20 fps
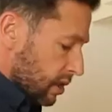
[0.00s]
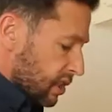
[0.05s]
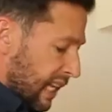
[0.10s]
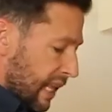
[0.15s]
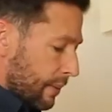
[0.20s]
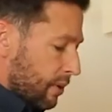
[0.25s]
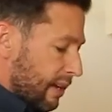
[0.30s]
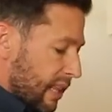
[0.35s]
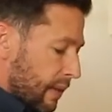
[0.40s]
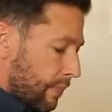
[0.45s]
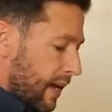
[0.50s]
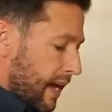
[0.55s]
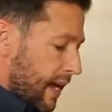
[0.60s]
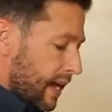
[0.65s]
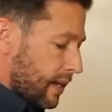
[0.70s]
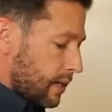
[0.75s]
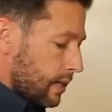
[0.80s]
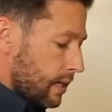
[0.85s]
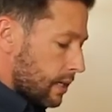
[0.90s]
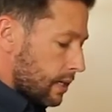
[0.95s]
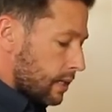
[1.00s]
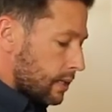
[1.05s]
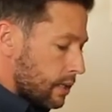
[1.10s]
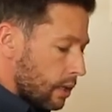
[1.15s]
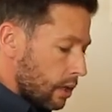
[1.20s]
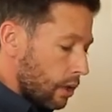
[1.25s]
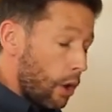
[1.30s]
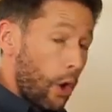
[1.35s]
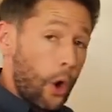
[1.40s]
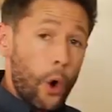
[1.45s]
Set it around the pan.
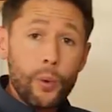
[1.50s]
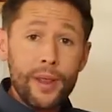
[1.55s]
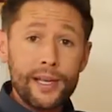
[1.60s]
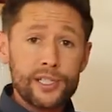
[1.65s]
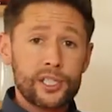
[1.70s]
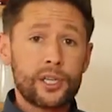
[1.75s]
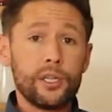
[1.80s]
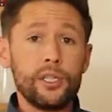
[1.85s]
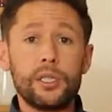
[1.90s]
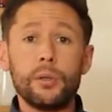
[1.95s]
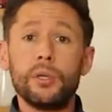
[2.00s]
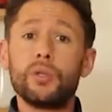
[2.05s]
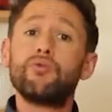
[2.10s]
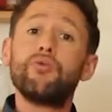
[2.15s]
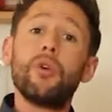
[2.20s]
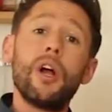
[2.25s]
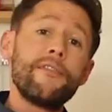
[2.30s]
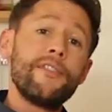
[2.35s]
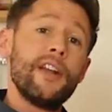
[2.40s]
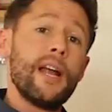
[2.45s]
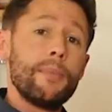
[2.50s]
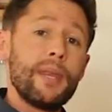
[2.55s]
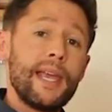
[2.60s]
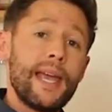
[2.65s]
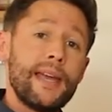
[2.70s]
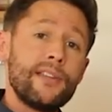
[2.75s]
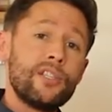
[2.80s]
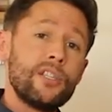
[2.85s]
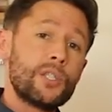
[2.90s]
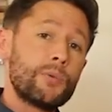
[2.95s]
All that's going to do is roughen up the
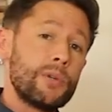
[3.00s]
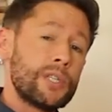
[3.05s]
edges,